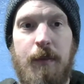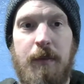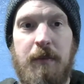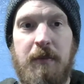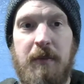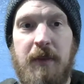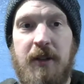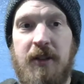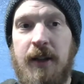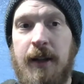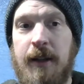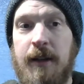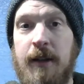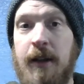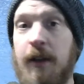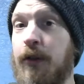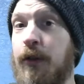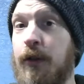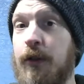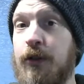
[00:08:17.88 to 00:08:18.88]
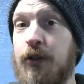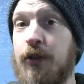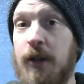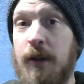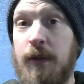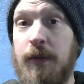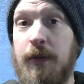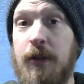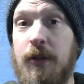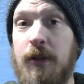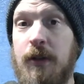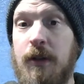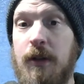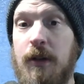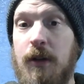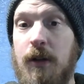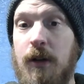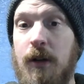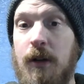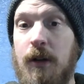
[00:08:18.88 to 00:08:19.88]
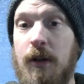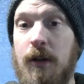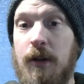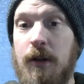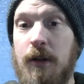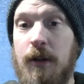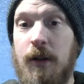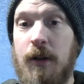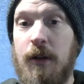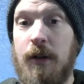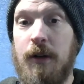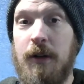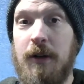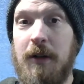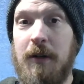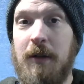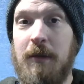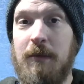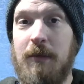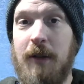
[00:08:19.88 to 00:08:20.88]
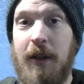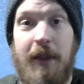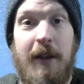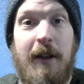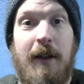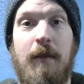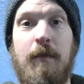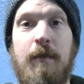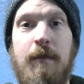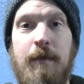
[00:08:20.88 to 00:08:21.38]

Second and third shift are a thing.